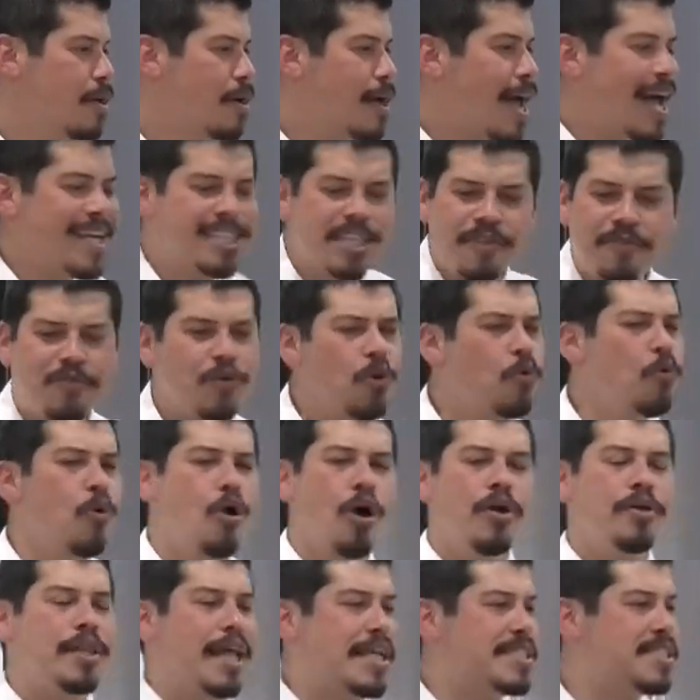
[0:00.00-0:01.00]
As if you
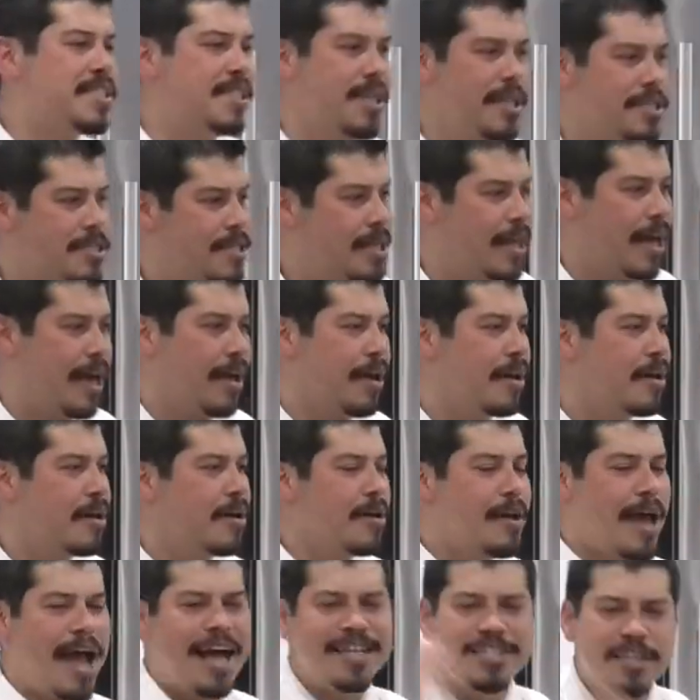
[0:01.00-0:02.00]
were in that city today.
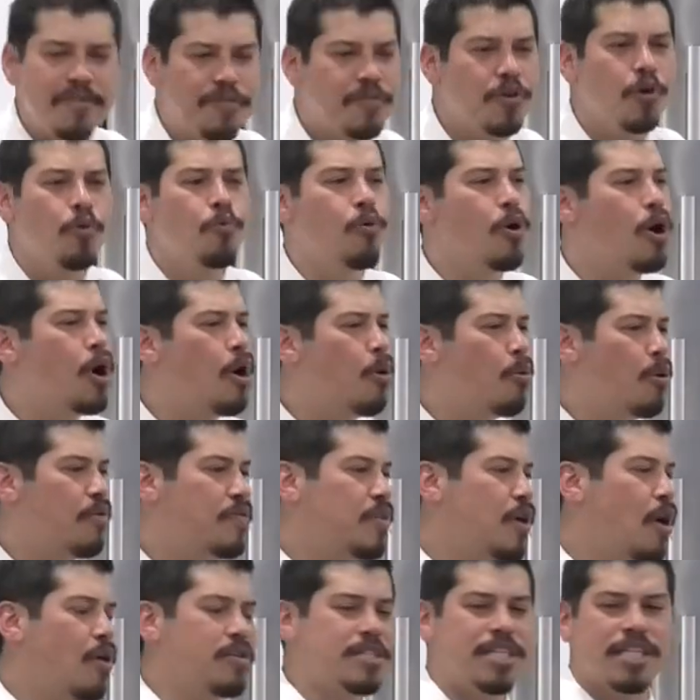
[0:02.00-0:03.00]
As if you were with
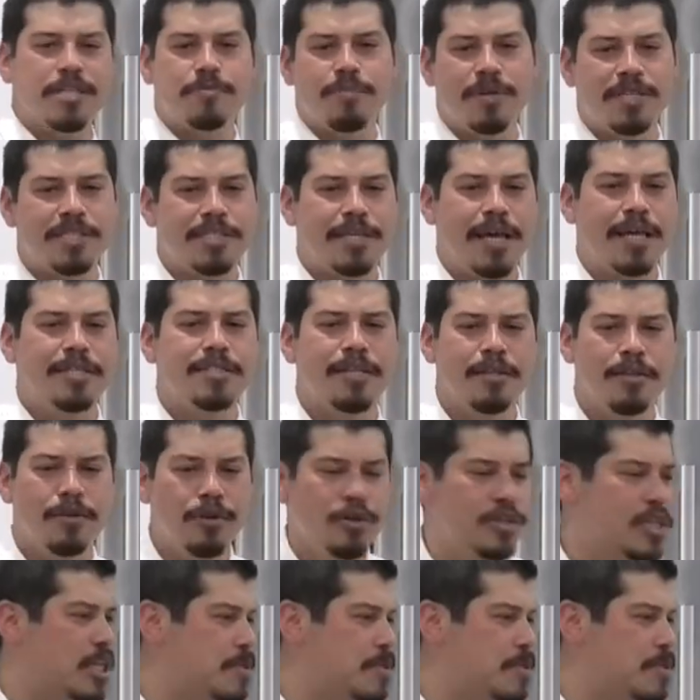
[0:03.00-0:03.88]
the Old Testament saints and the New